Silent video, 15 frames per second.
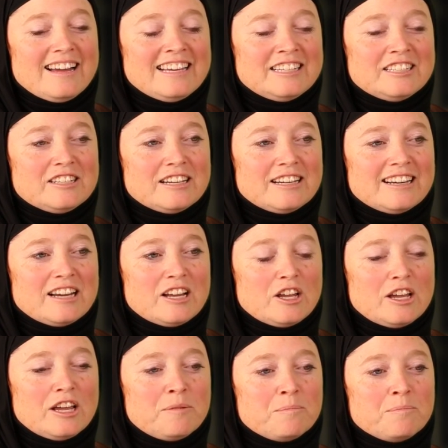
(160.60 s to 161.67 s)
it,
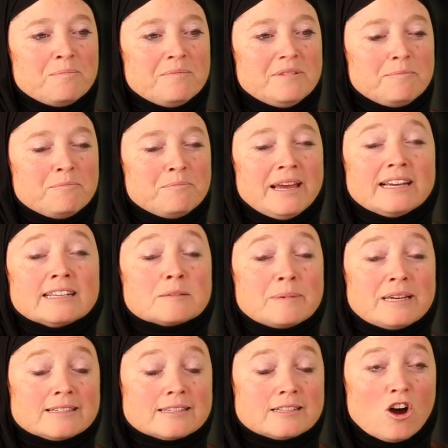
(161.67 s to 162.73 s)
it makes
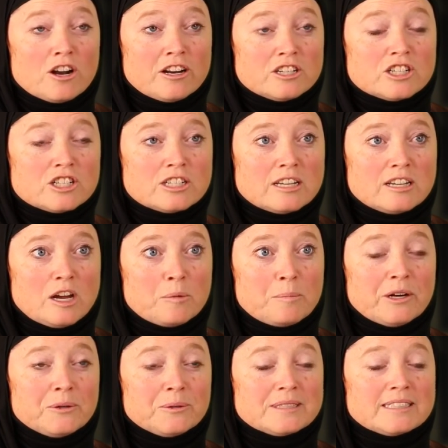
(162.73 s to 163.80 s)
me astonished
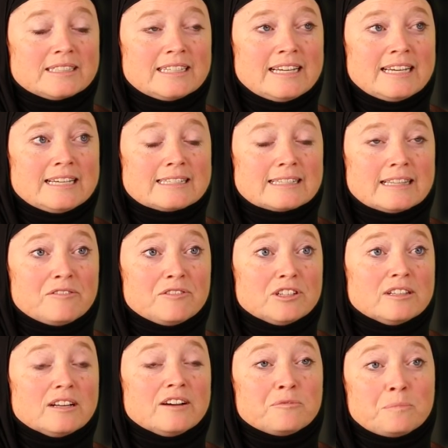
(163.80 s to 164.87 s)
about his
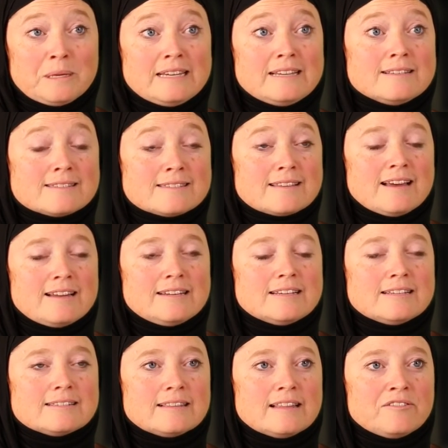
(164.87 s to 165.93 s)
level of peace and
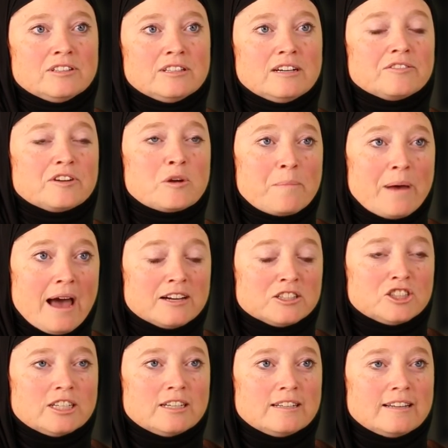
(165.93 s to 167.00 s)
his level of
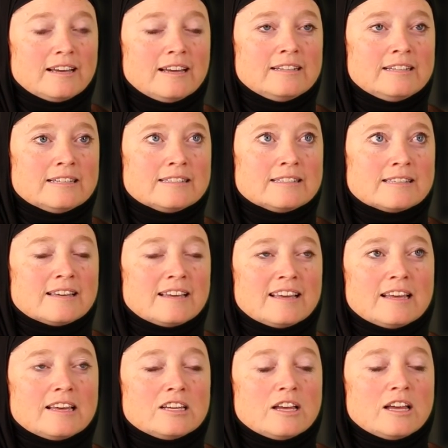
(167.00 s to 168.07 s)
compassion and his
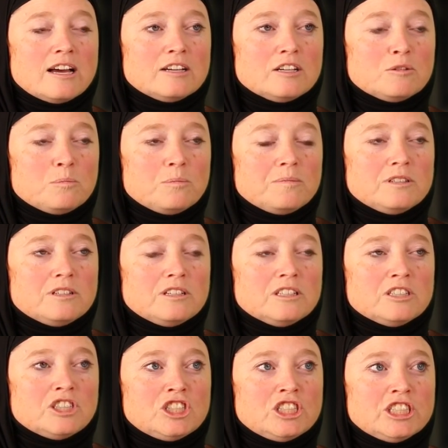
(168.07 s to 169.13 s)

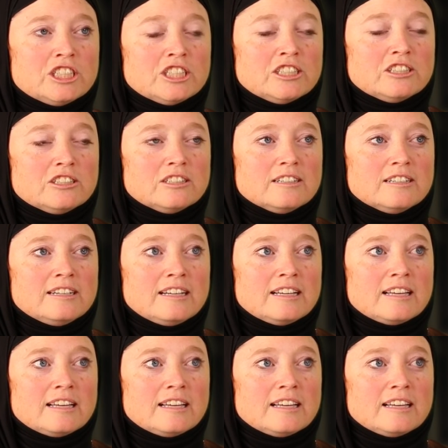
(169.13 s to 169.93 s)
sheer